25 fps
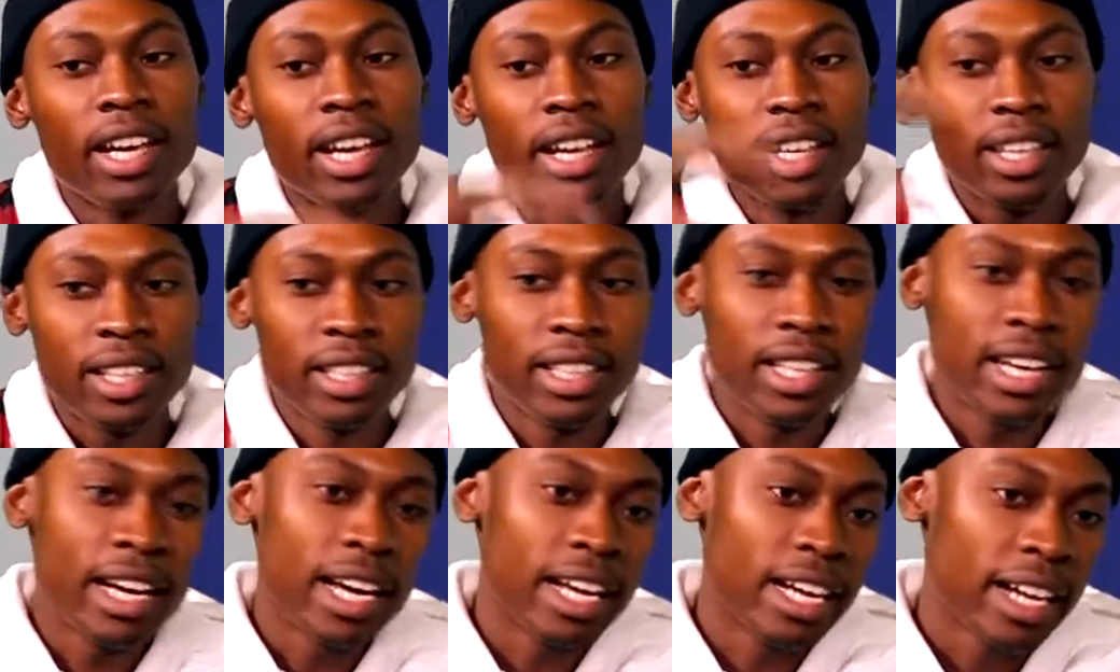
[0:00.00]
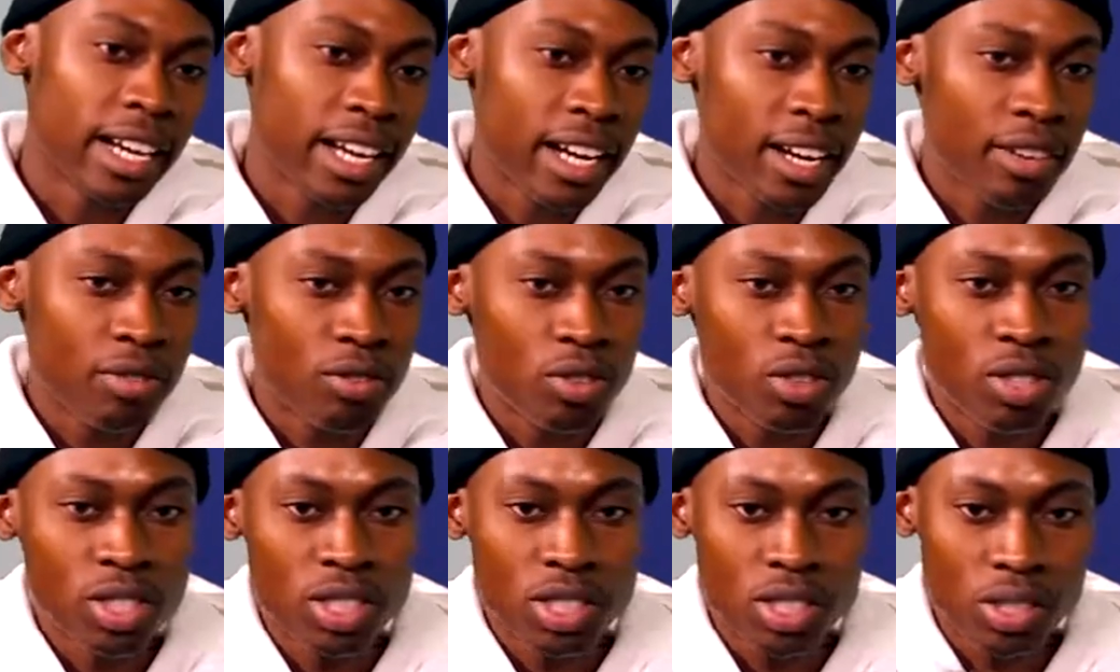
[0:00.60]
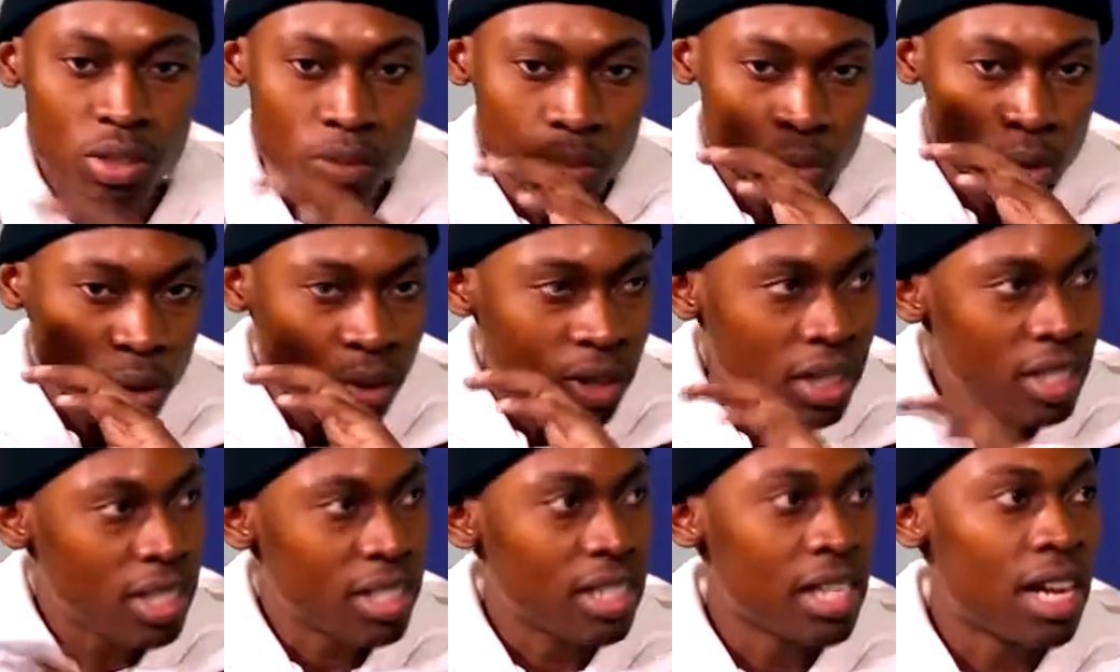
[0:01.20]
and then the other guy focuses more
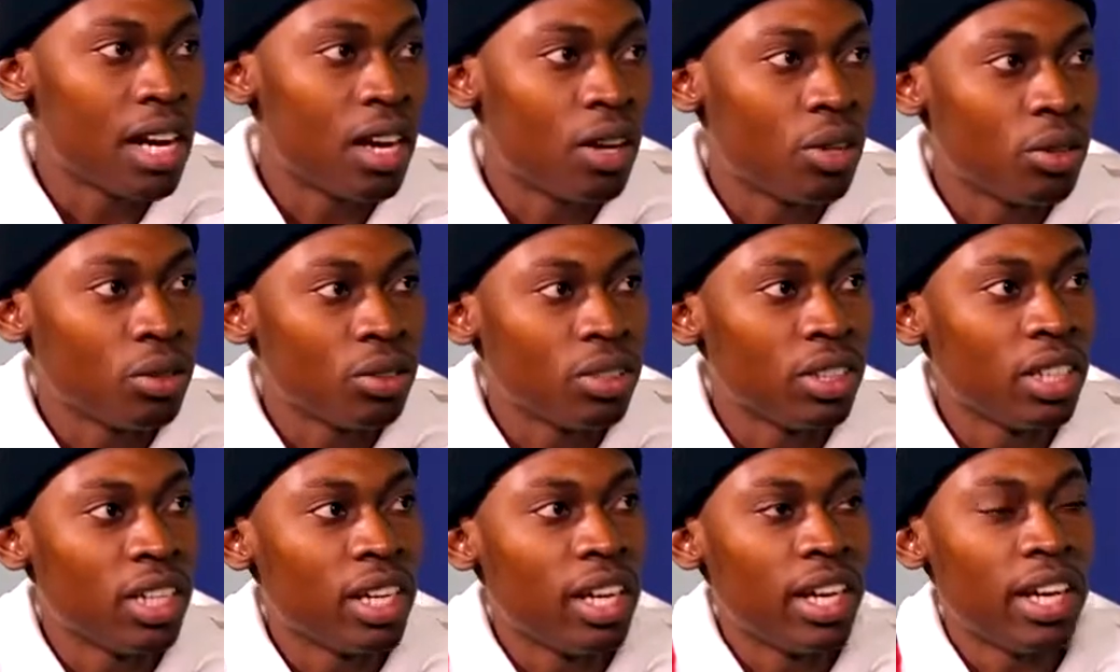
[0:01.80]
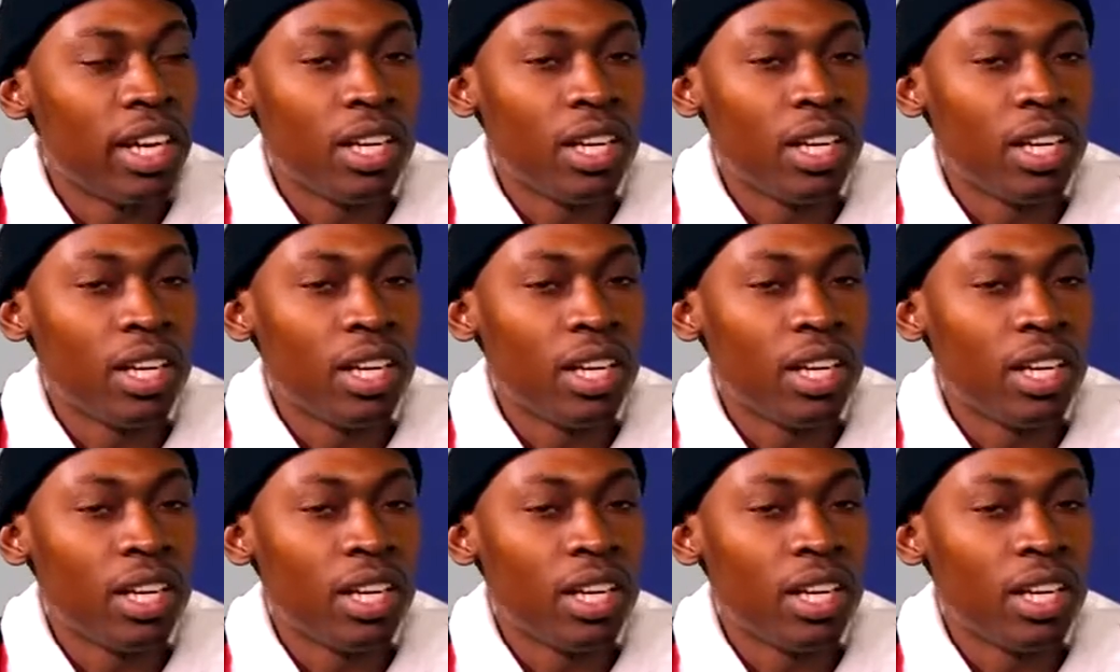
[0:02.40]
on the sound.